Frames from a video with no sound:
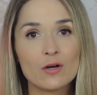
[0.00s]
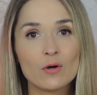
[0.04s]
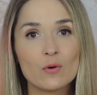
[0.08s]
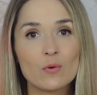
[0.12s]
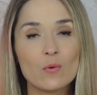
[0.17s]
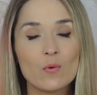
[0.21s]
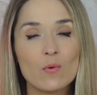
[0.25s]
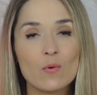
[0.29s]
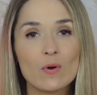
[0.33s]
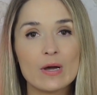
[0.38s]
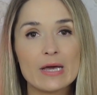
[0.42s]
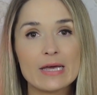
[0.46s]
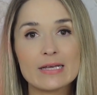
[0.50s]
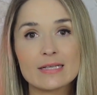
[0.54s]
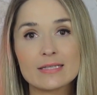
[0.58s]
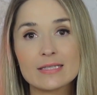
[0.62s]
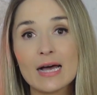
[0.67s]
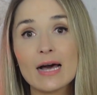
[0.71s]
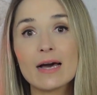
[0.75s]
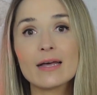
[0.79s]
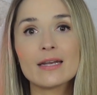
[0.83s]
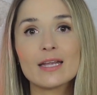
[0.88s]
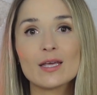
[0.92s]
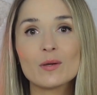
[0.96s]
who is
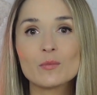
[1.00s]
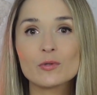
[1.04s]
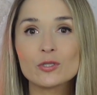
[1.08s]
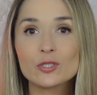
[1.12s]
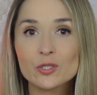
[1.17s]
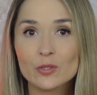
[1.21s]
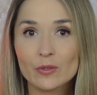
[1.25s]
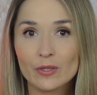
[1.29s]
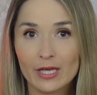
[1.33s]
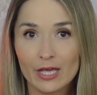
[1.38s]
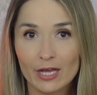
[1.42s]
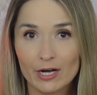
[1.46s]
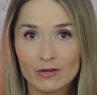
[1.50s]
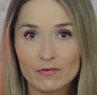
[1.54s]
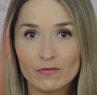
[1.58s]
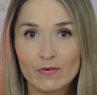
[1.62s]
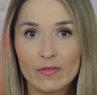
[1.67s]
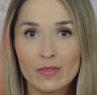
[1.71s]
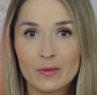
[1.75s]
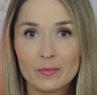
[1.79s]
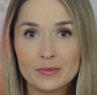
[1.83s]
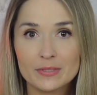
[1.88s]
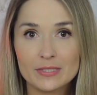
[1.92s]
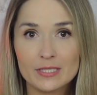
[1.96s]
unable to care for
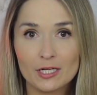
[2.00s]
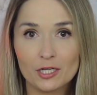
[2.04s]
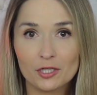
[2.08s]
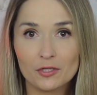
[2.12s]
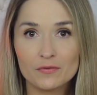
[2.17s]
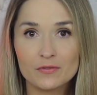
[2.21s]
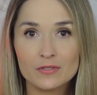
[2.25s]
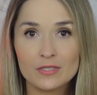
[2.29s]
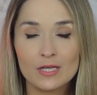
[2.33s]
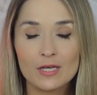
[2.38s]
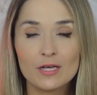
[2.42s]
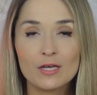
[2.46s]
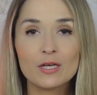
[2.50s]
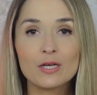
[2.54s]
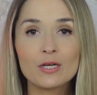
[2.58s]
themselves,